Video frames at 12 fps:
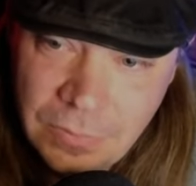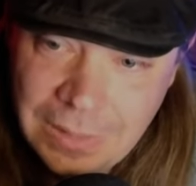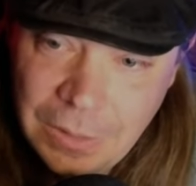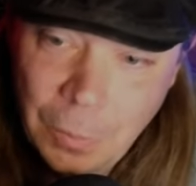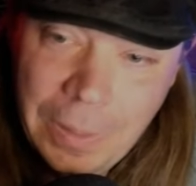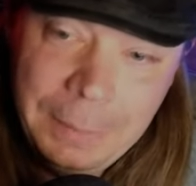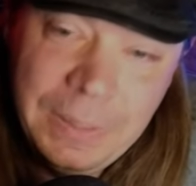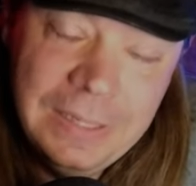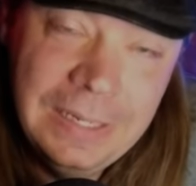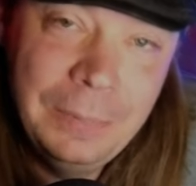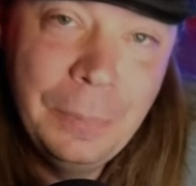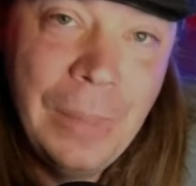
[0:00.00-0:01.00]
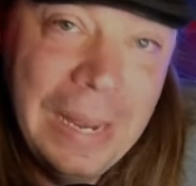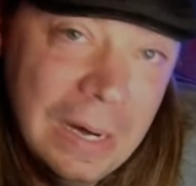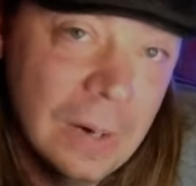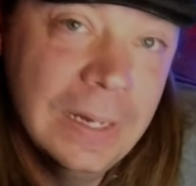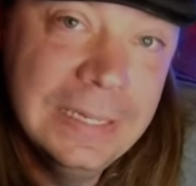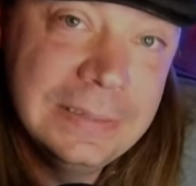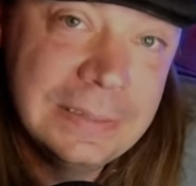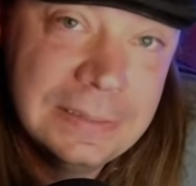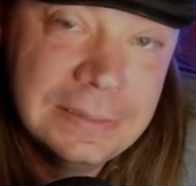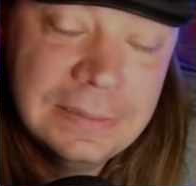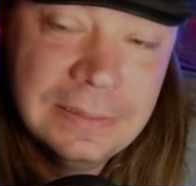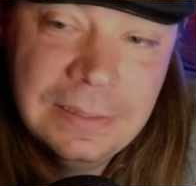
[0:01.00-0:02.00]
When I'm going to compare it
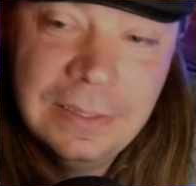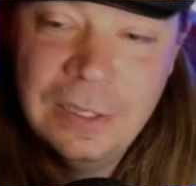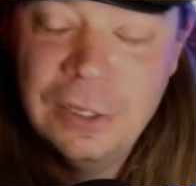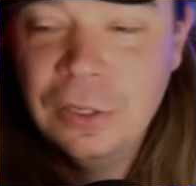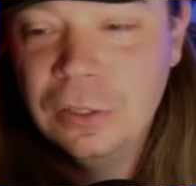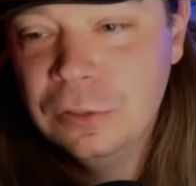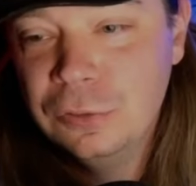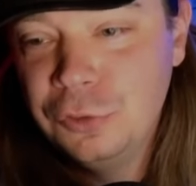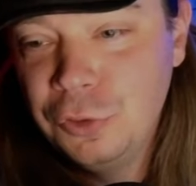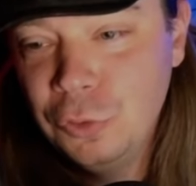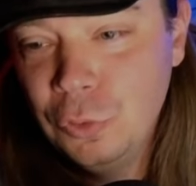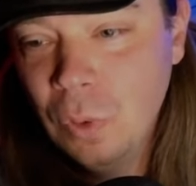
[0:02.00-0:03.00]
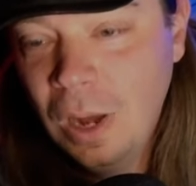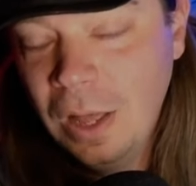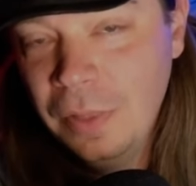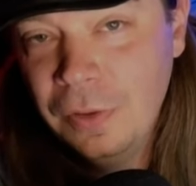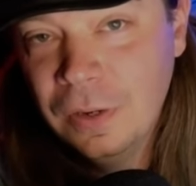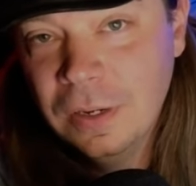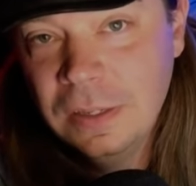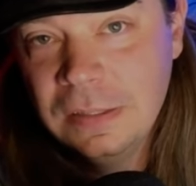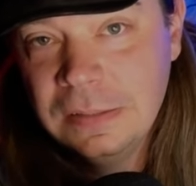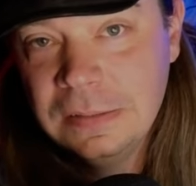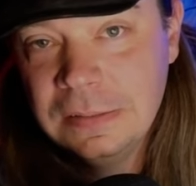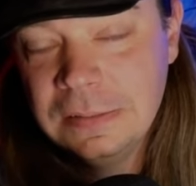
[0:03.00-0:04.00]
to other
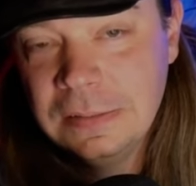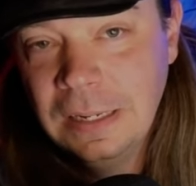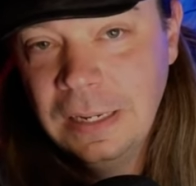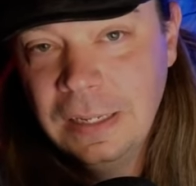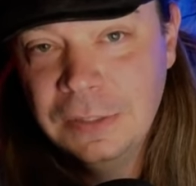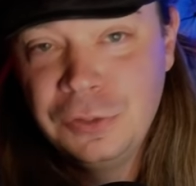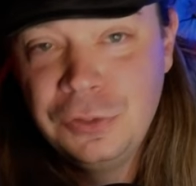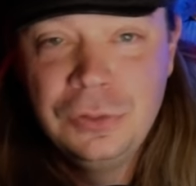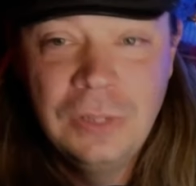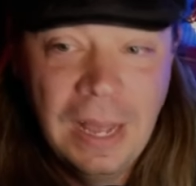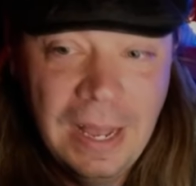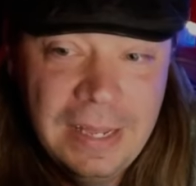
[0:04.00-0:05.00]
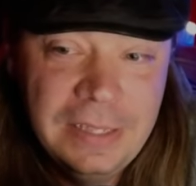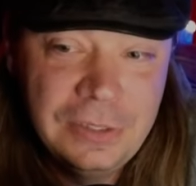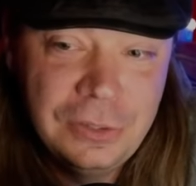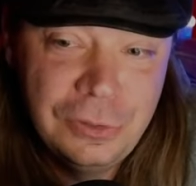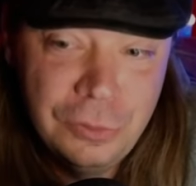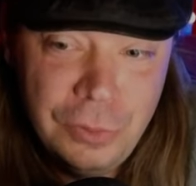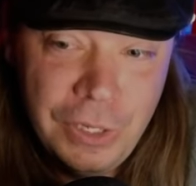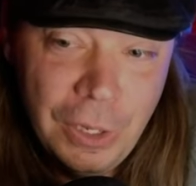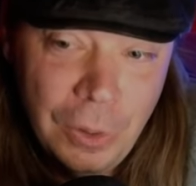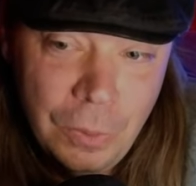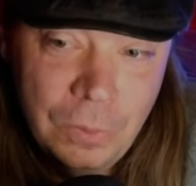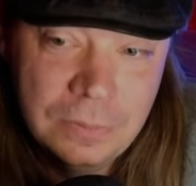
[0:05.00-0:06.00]
high
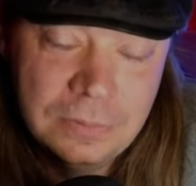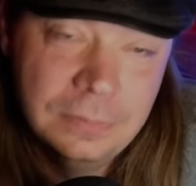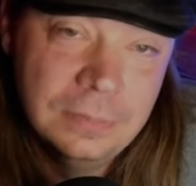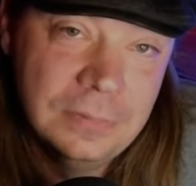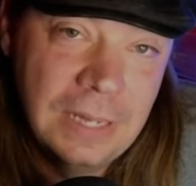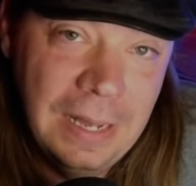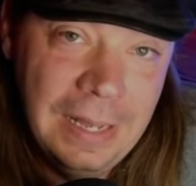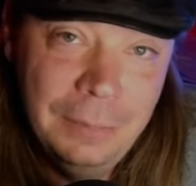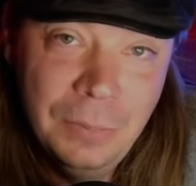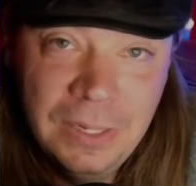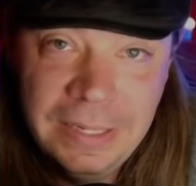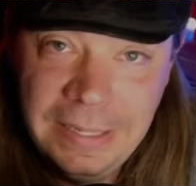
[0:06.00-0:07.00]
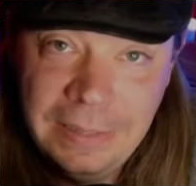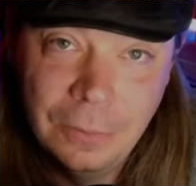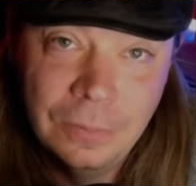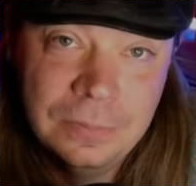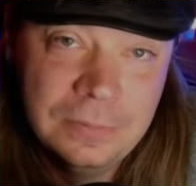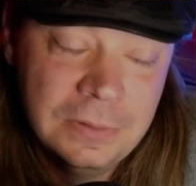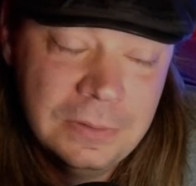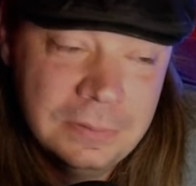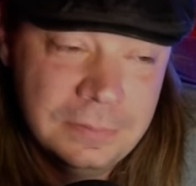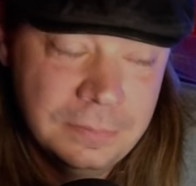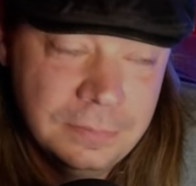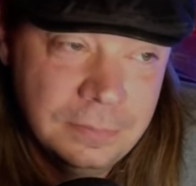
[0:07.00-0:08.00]
studio, high money
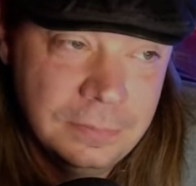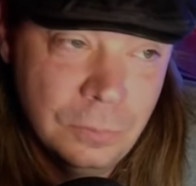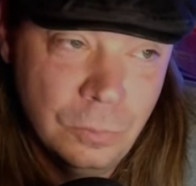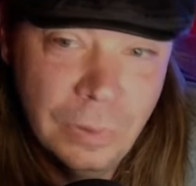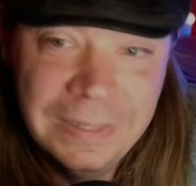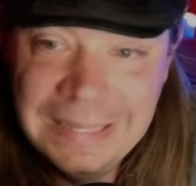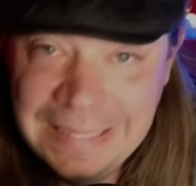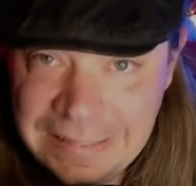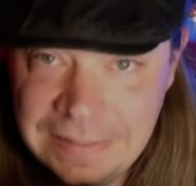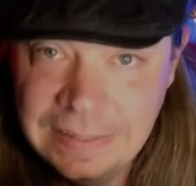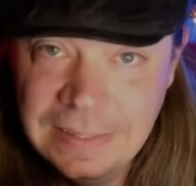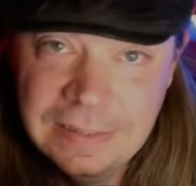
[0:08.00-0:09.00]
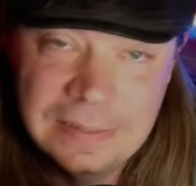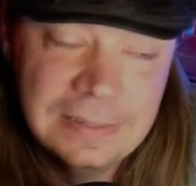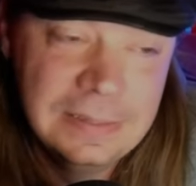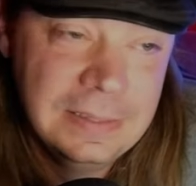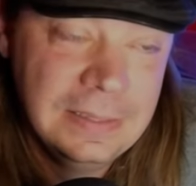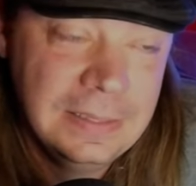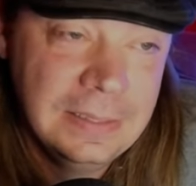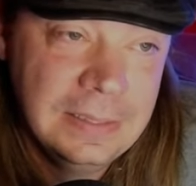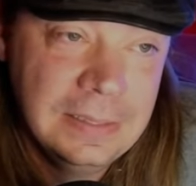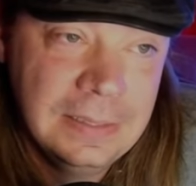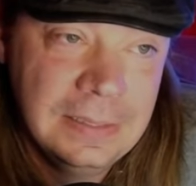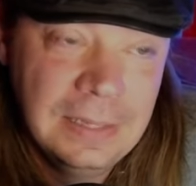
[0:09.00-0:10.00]
releases,
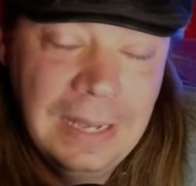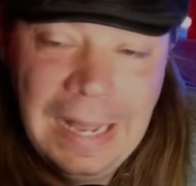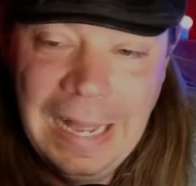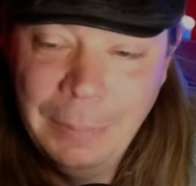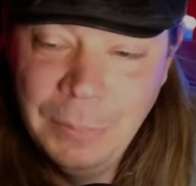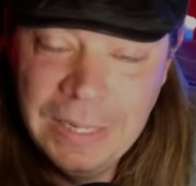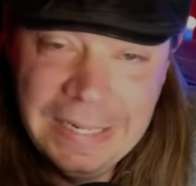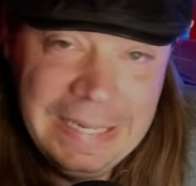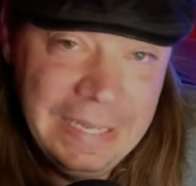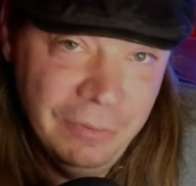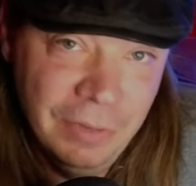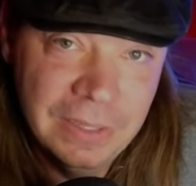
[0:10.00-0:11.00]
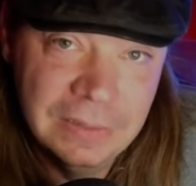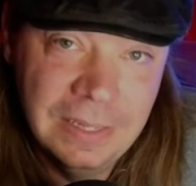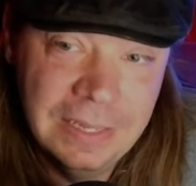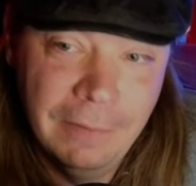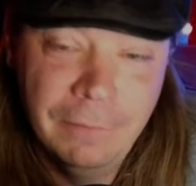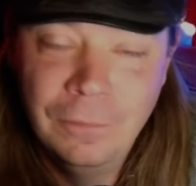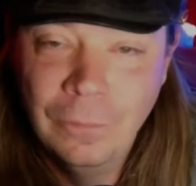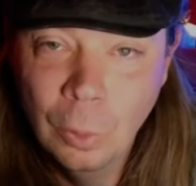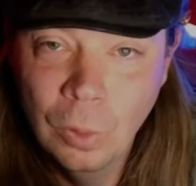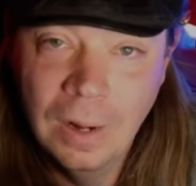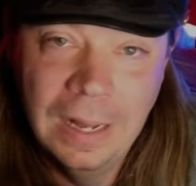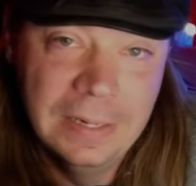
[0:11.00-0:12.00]
I'm going to give it like a
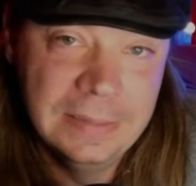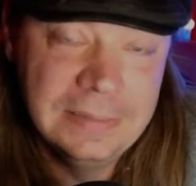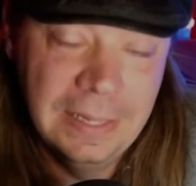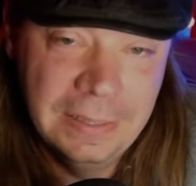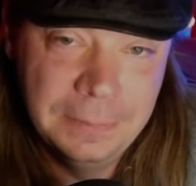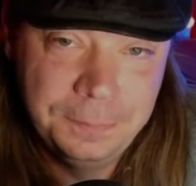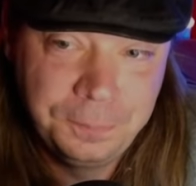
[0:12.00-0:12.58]
4 out of 10.